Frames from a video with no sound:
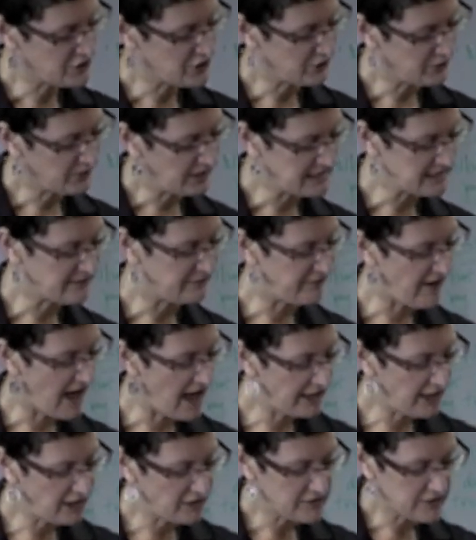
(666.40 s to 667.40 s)
to its
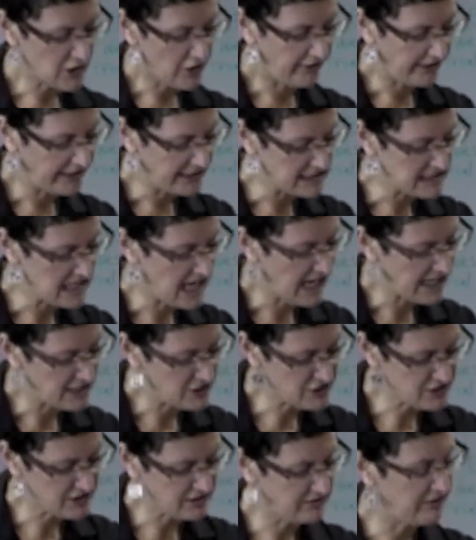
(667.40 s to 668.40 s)
values
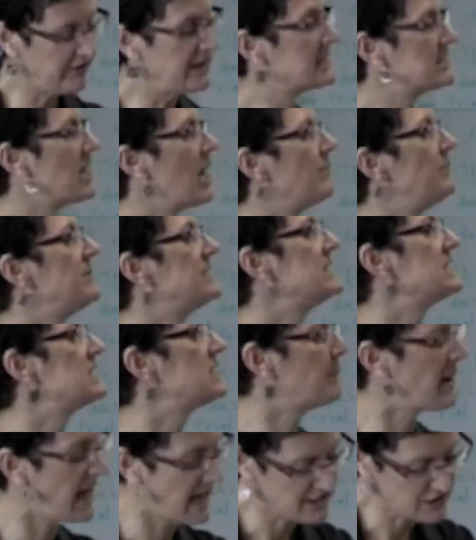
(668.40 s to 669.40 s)
orientation, things like
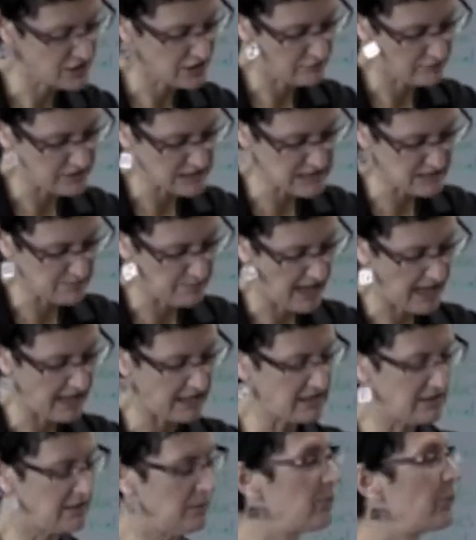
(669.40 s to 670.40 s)
participation,
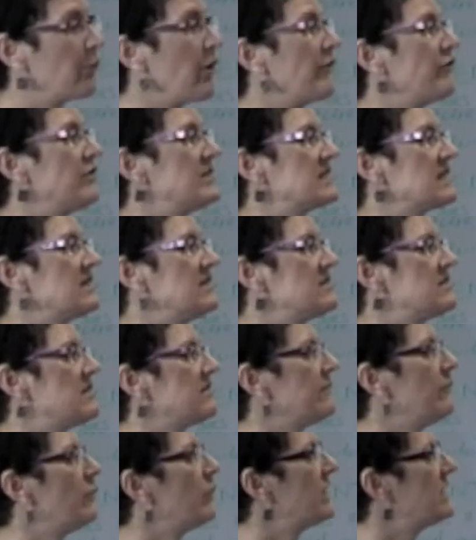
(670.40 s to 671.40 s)
respect, preference cons
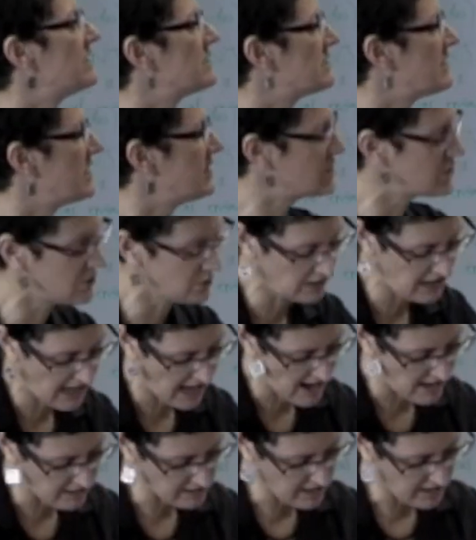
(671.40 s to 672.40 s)
for consensual
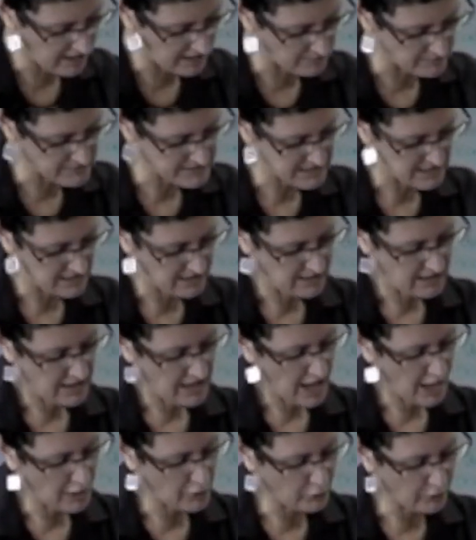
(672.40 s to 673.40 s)
outcomes,
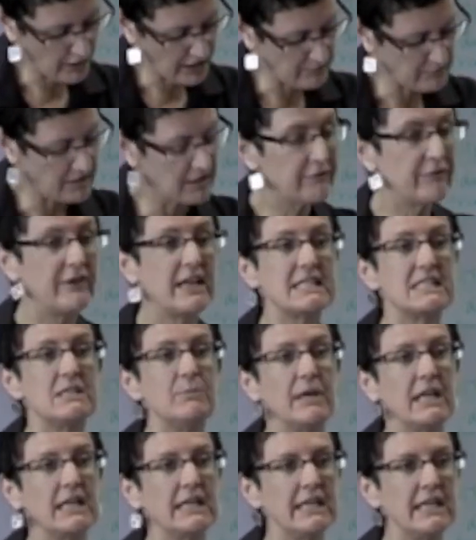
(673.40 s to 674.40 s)
agreement,
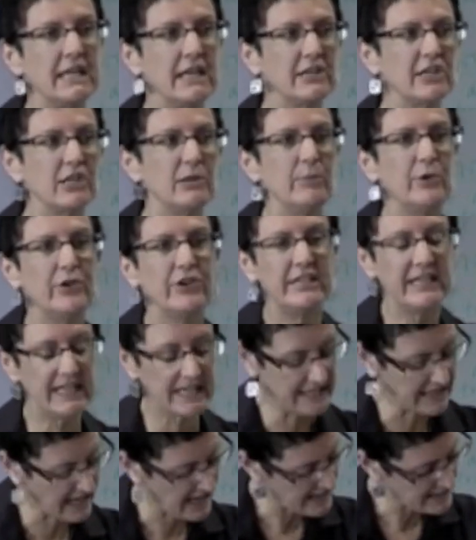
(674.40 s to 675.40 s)
flexibility, and community
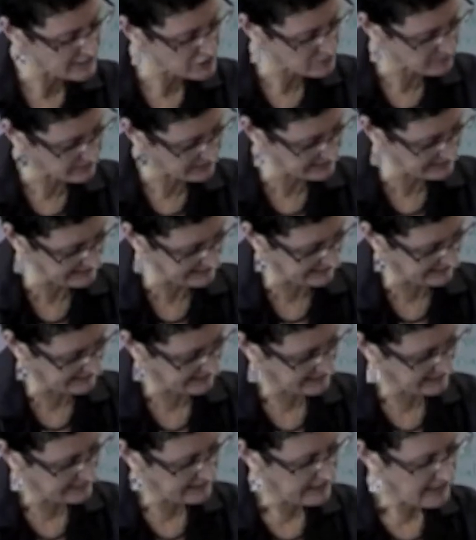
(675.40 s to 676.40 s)
engagement.
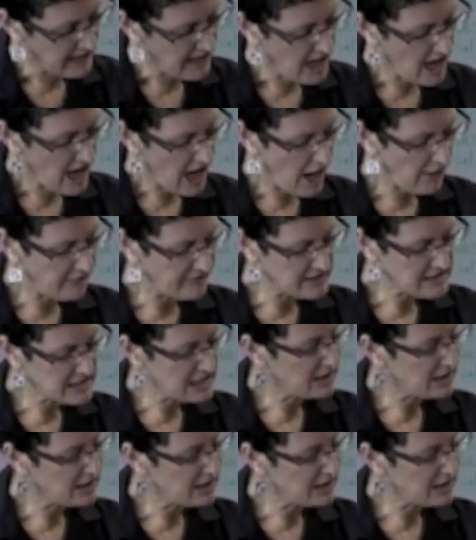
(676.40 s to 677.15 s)
However,